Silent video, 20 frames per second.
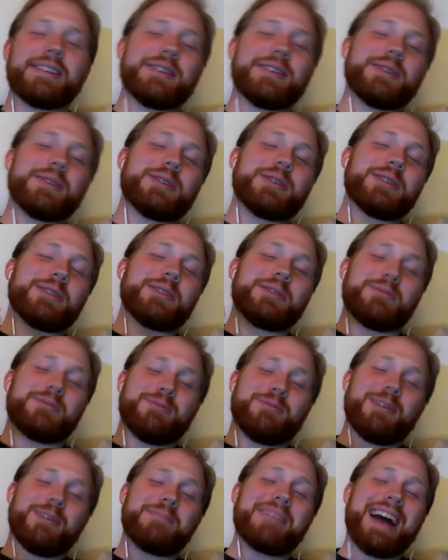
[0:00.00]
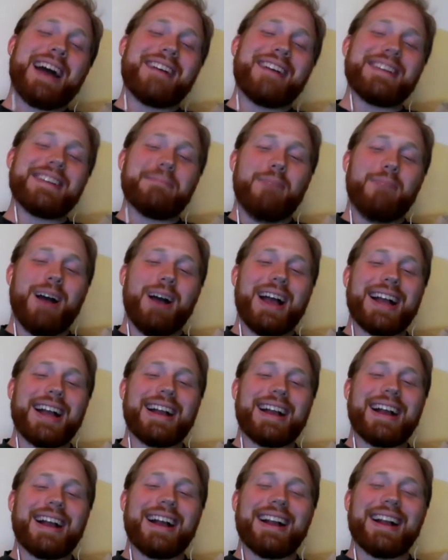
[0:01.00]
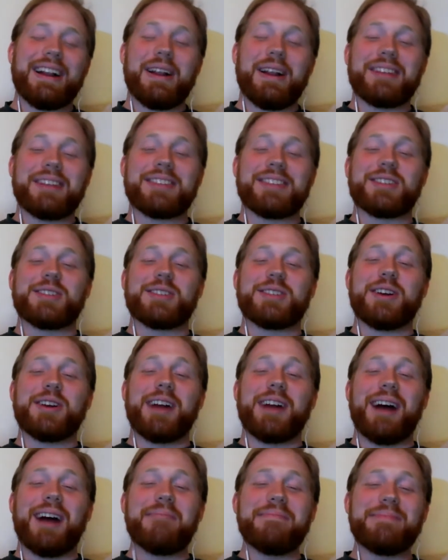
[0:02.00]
you should have just ripped out your mic, stood up,